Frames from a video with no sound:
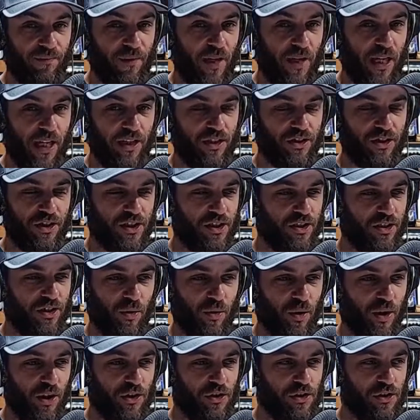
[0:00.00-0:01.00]
I just
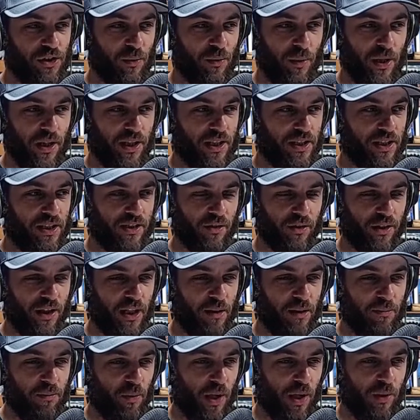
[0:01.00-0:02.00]
don't understand why they still
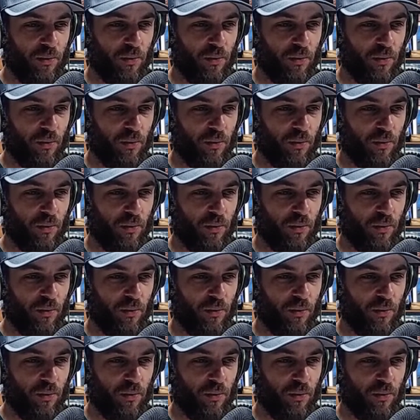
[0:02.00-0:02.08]
keep Red